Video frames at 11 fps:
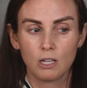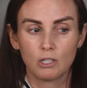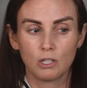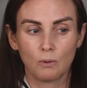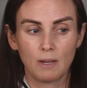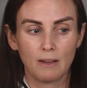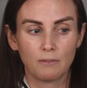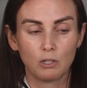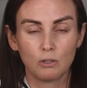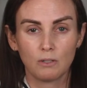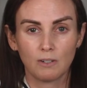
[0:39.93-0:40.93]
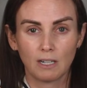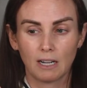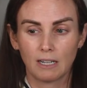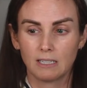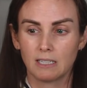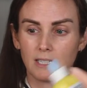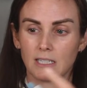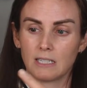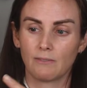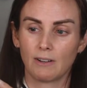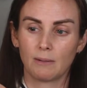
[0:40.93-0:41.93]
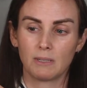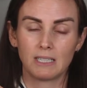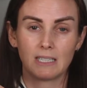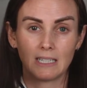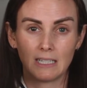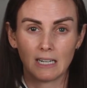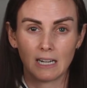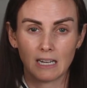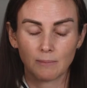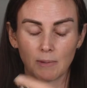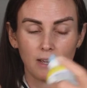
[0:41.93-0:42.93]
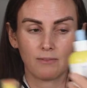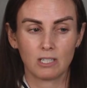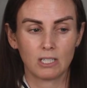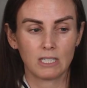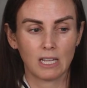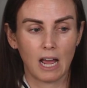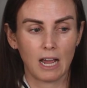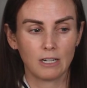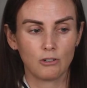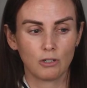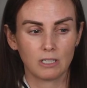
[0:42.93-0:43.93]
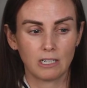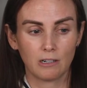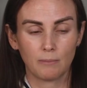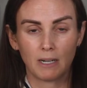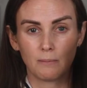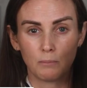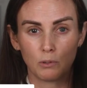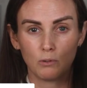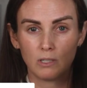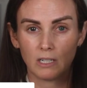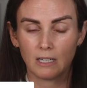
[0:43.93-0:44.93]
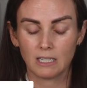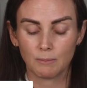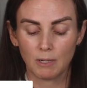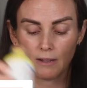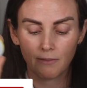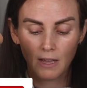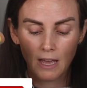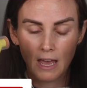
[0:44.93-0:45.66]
So we have two different kinds. This is the vitamin C and SPF. This is the Hydra Ceramide Boost and SPF.